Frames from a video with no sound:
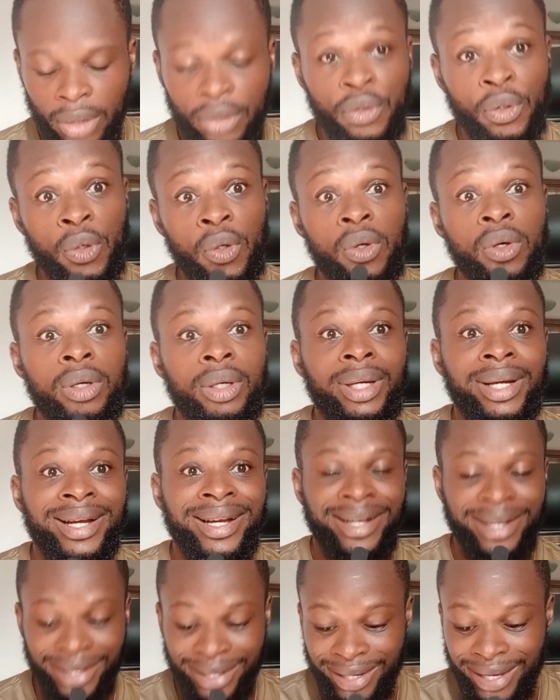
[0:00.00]
So
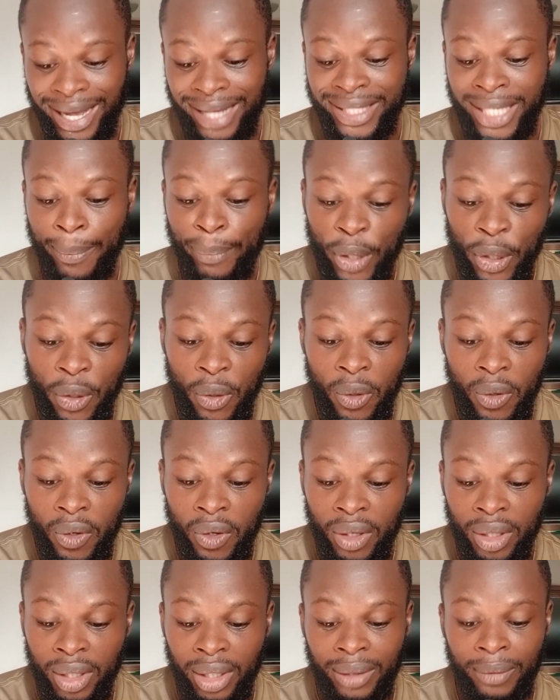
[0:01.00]

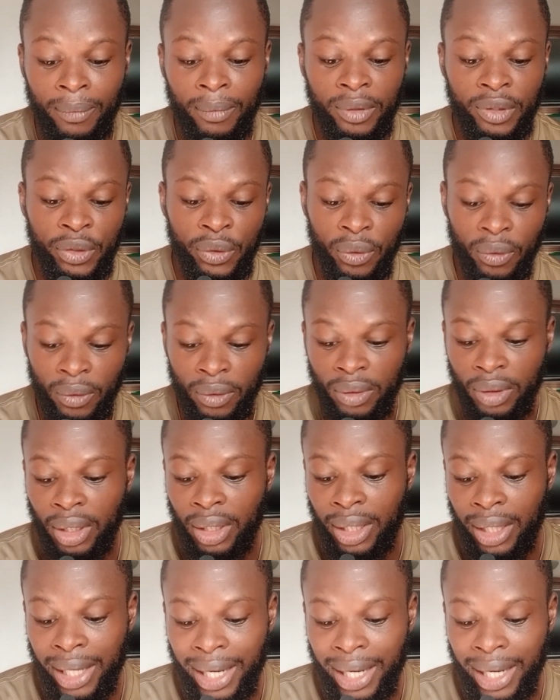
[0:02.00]
Casapreco, you know,